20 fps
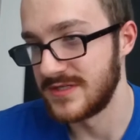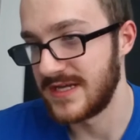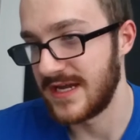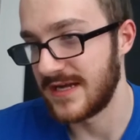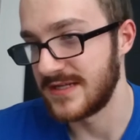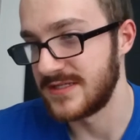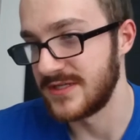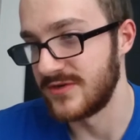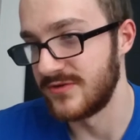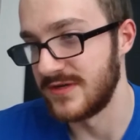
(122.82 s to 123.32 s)
in those
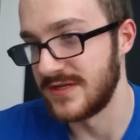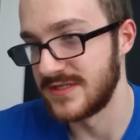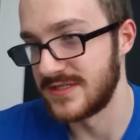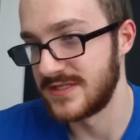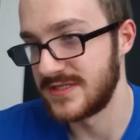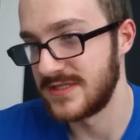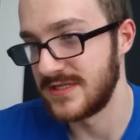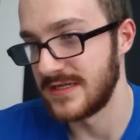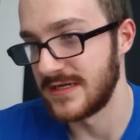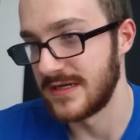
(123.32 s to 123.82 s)

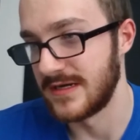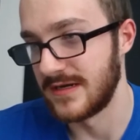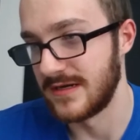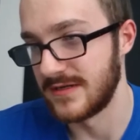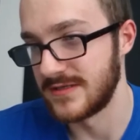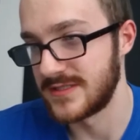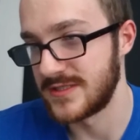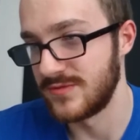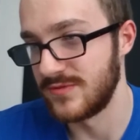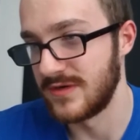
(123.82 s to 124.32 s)
categories,
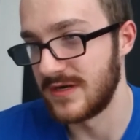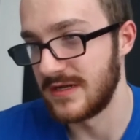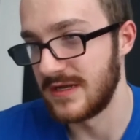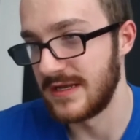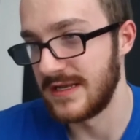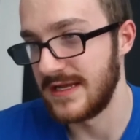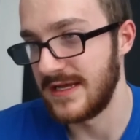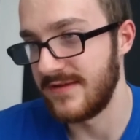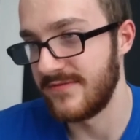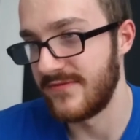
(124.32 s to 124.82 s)
uh, so we're going
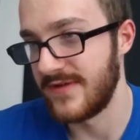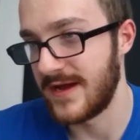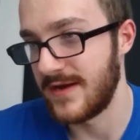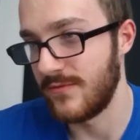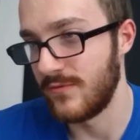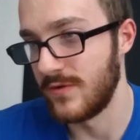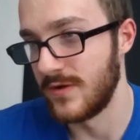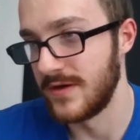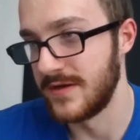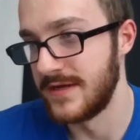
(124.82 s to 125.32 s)
to leave
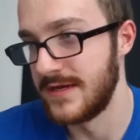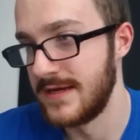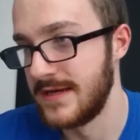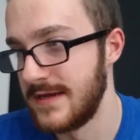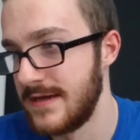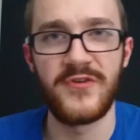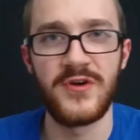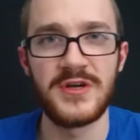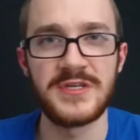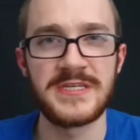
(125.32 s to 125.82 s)
that one. So
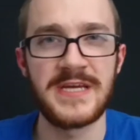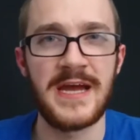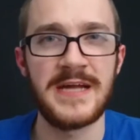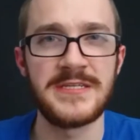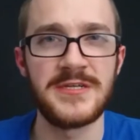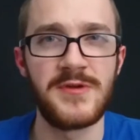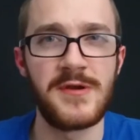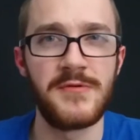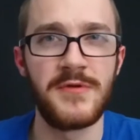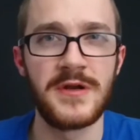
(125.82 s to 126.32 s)
the first
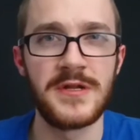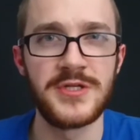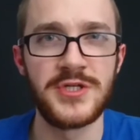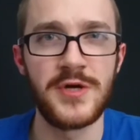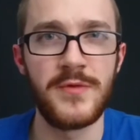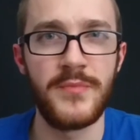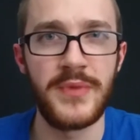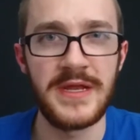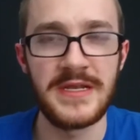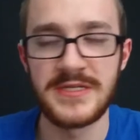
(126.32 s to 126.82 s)
category we're going to
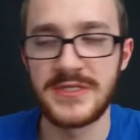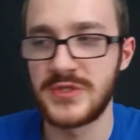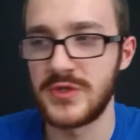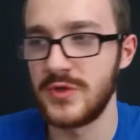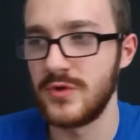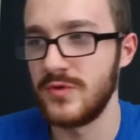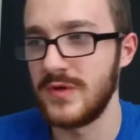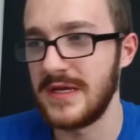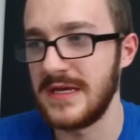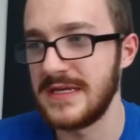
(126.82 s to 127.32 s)
jump
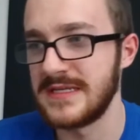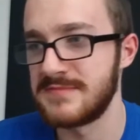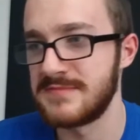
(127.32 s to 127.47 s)
into